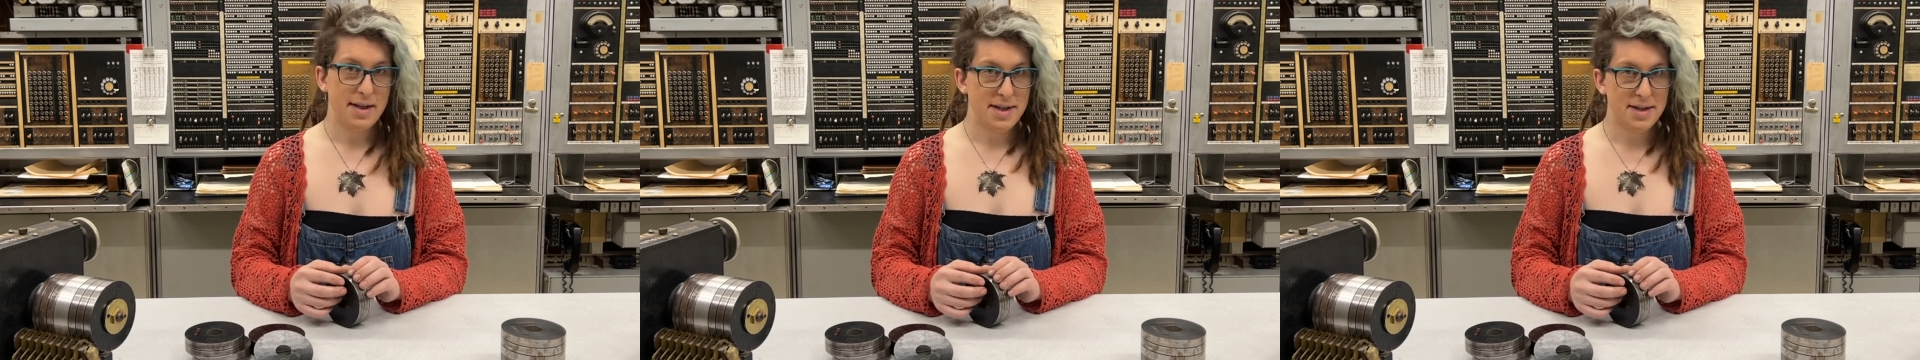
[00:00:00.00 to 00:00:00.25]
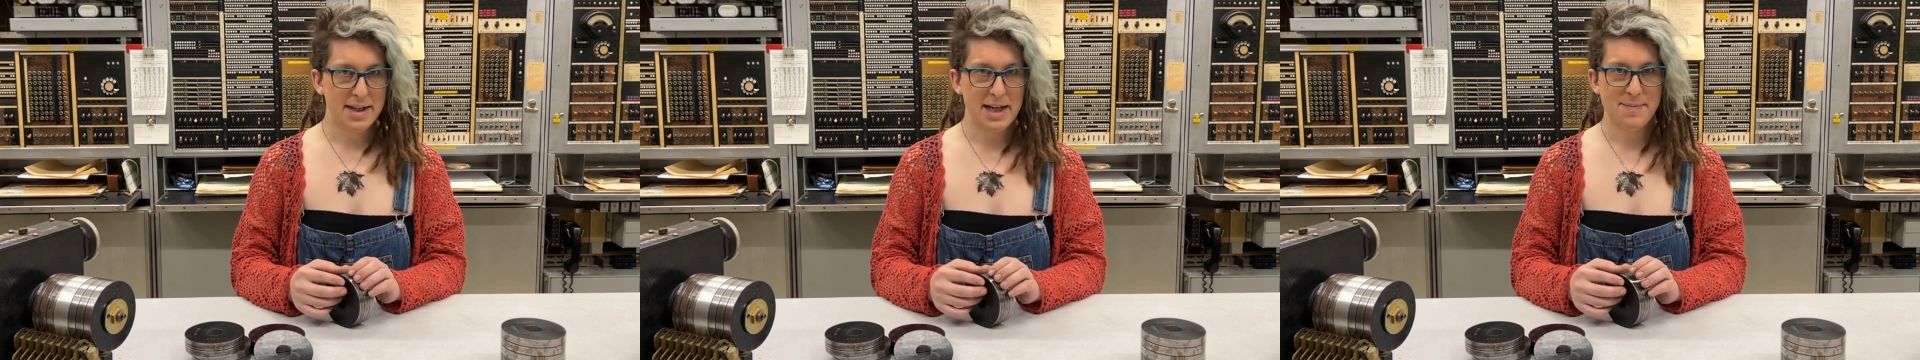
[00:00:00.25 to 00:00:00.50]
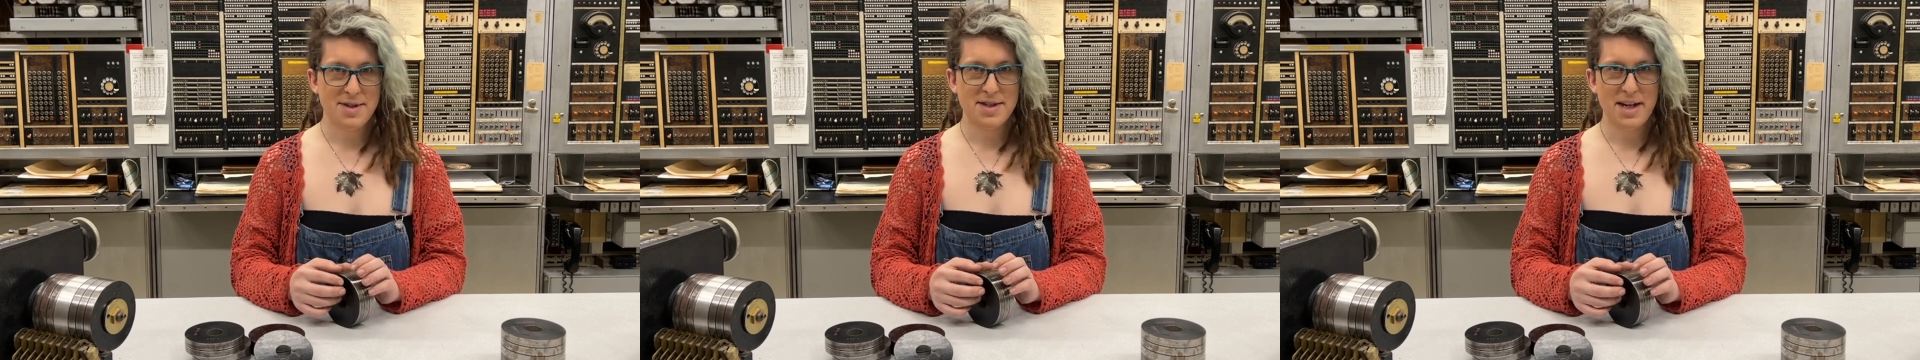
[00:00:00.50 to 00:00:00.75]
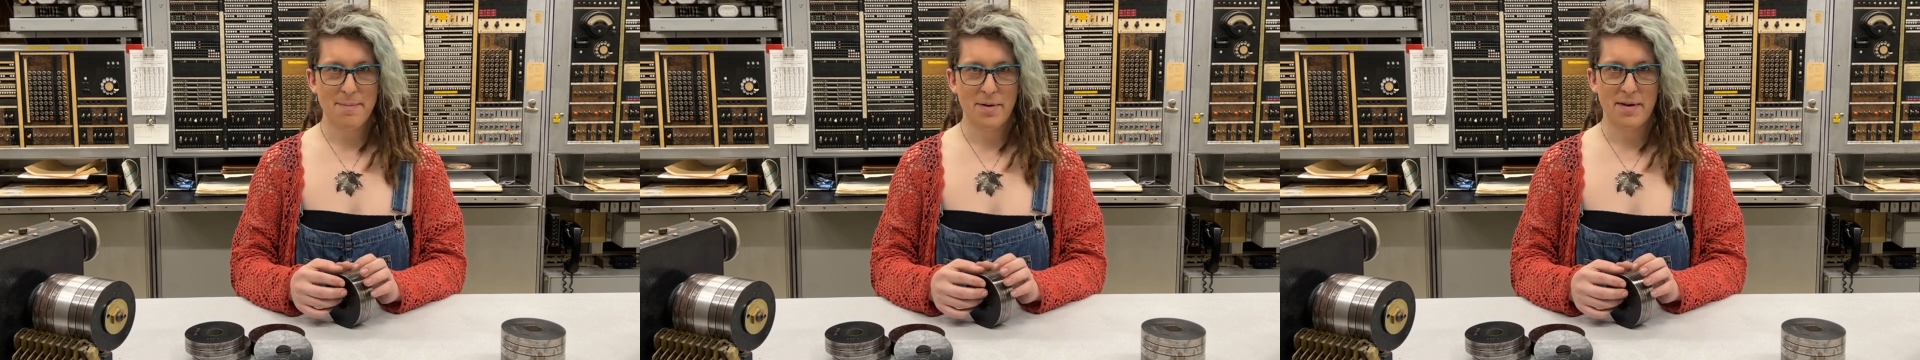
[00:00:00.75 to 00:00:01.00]
is kept
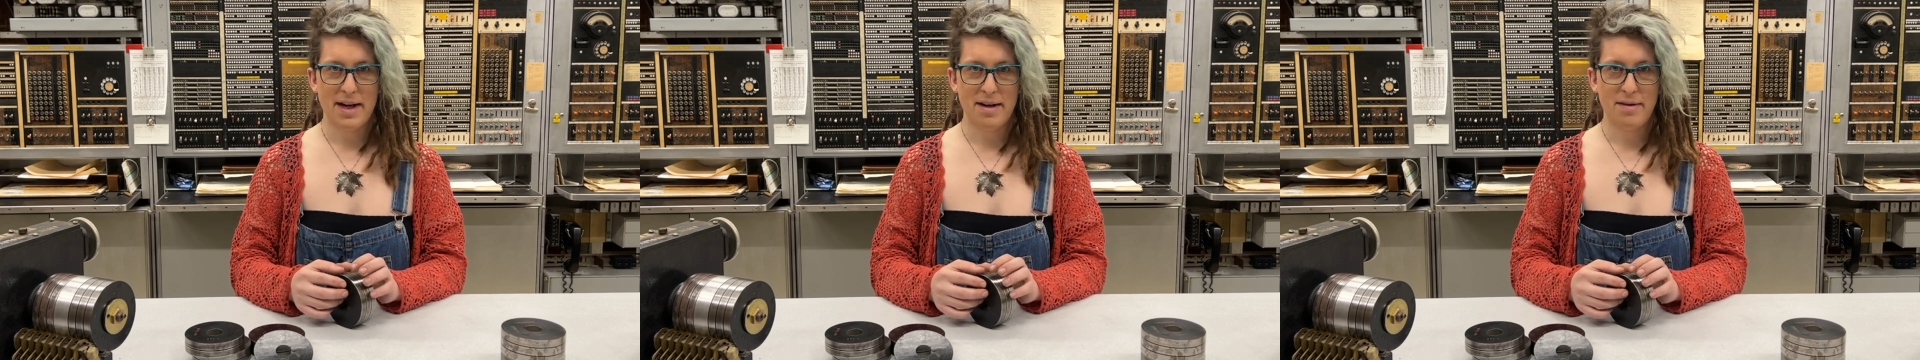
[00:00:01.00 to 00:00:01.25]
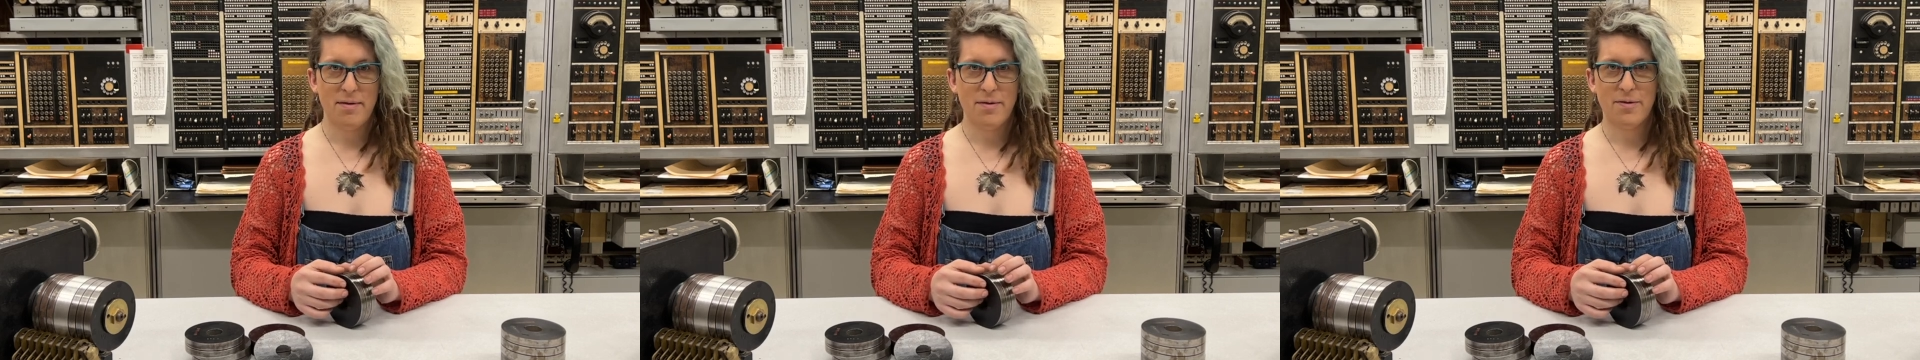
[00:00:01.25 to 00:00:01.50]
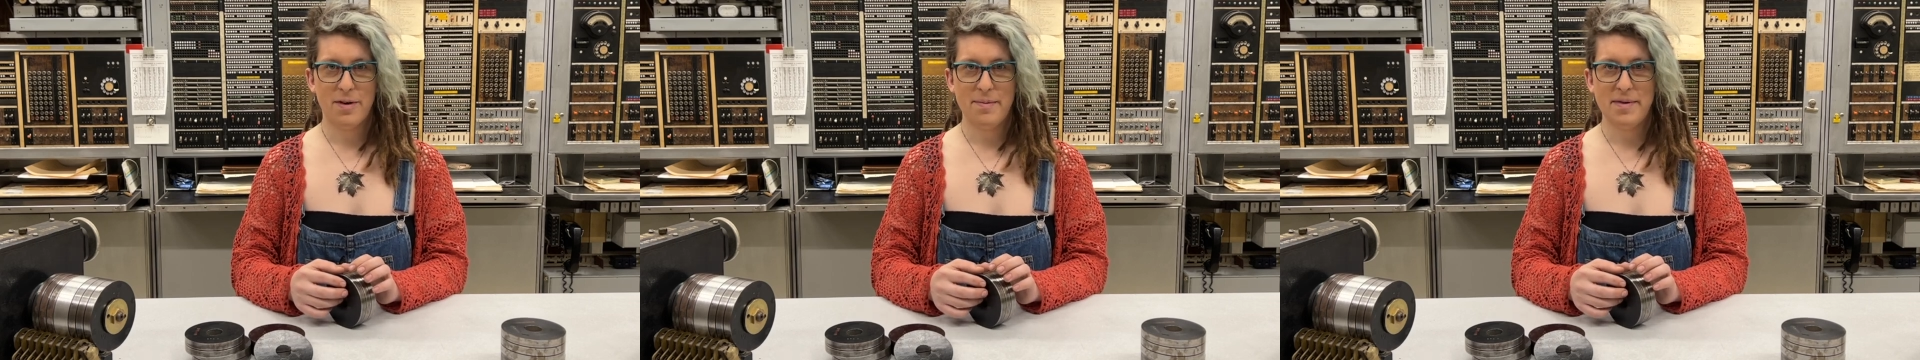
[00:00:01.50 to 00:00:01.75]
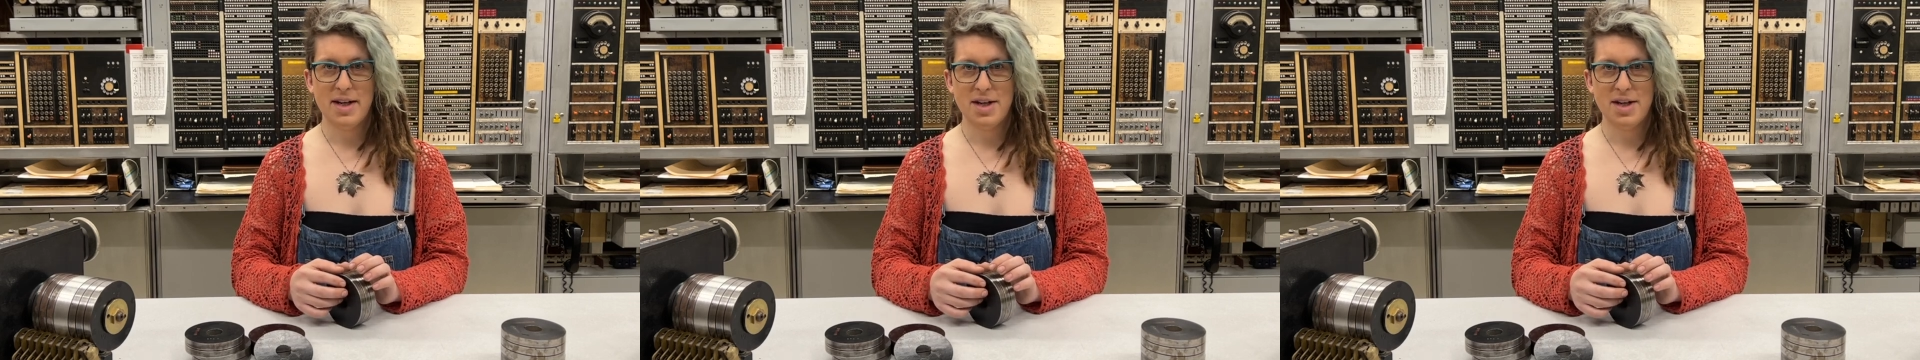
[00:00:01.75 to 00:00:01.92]
separated from the